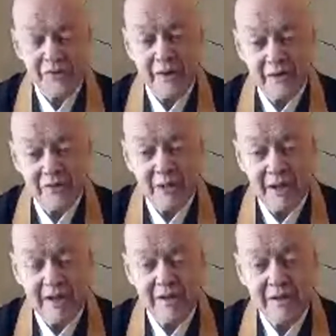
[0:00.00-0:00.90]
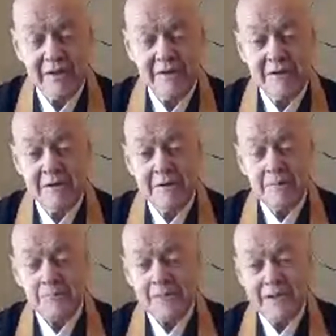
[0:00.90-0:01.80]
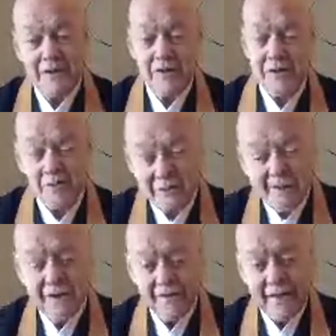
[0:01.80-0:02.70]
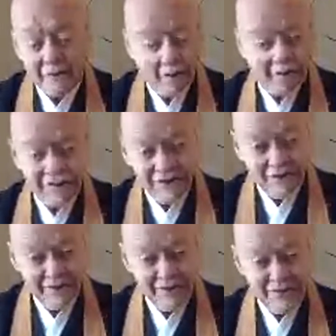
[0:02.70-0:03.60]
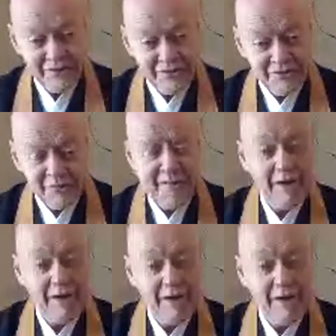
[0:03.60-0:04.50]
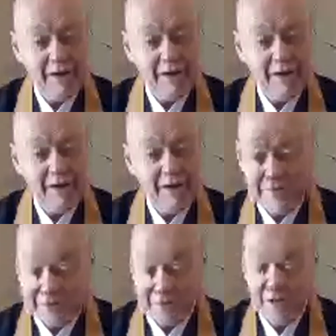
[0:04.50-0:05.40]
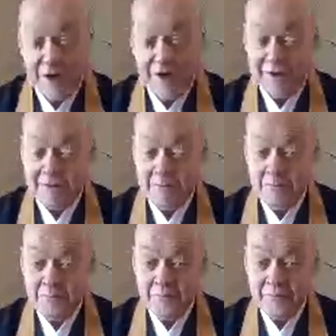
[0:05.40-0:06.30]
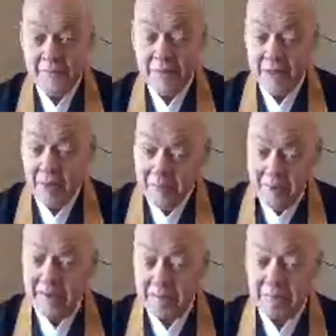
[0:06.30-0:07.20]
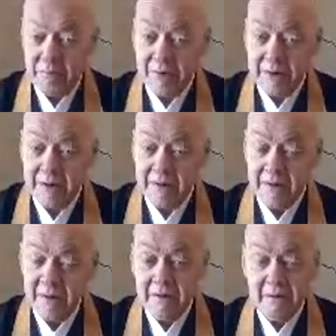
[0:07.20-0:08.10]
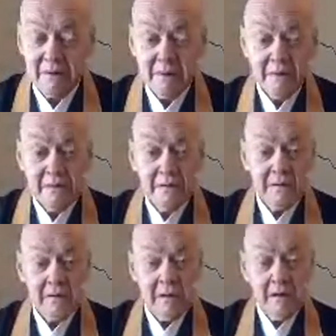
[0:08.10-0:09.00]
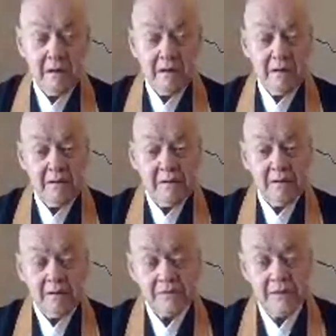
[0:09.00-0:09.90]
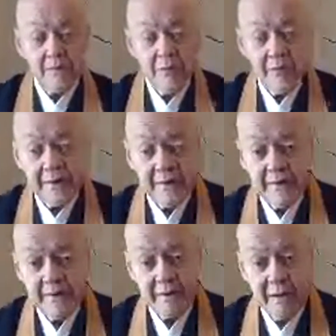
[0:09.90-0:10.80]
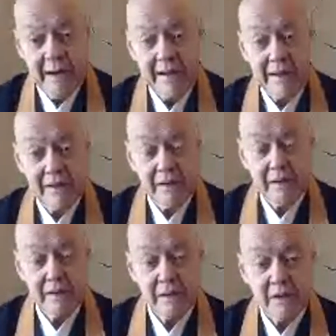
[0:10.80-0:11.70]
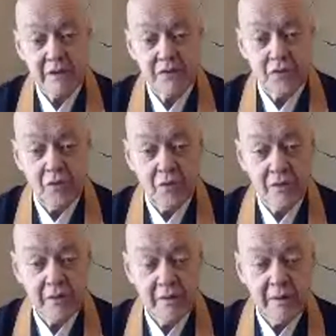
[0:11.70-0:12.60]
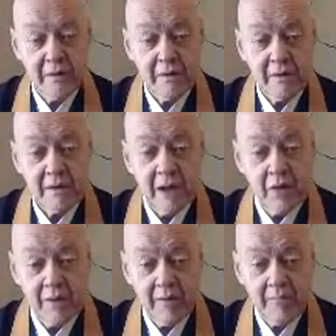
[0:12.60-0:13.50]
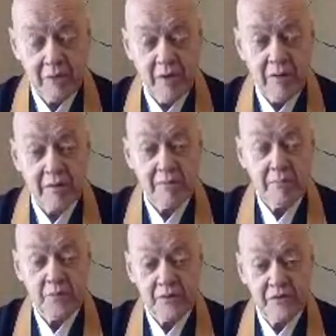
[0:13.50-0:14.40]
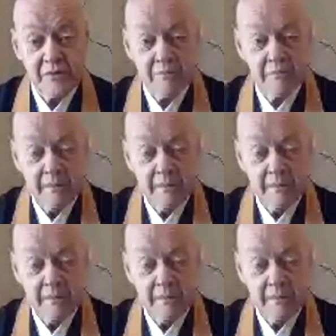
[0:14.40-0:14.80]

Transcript: to train his mind. But he couldn't have run into that causes and conditions without getting caught, without being put in a temporary and highly controlled hell realm called prison.